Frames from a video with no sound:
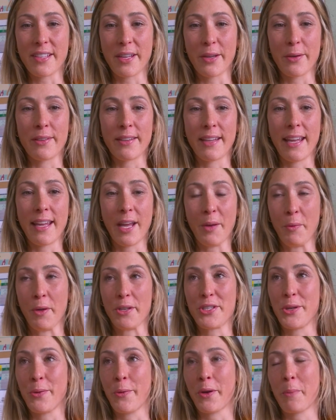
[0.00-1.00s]
school thinking,
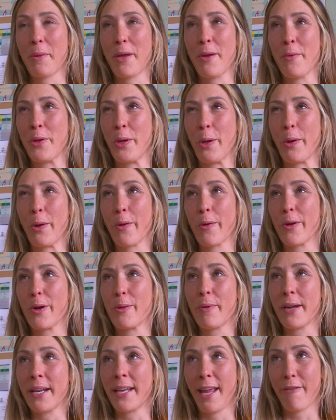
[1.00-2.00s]
what do you want to be when you
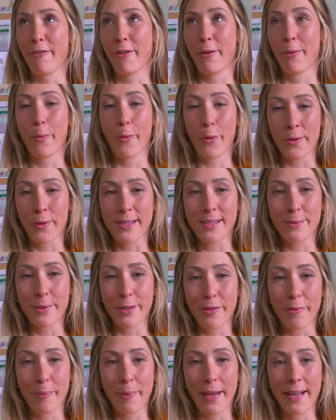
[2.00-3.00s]
grow up? I never once
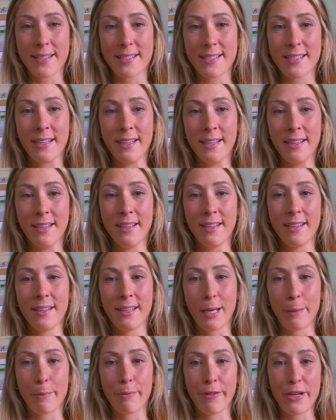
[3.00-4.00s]
would have picked
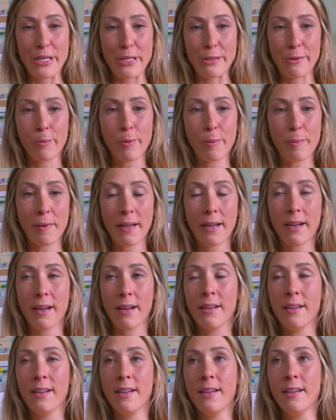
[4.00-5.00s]
a professional rugby player.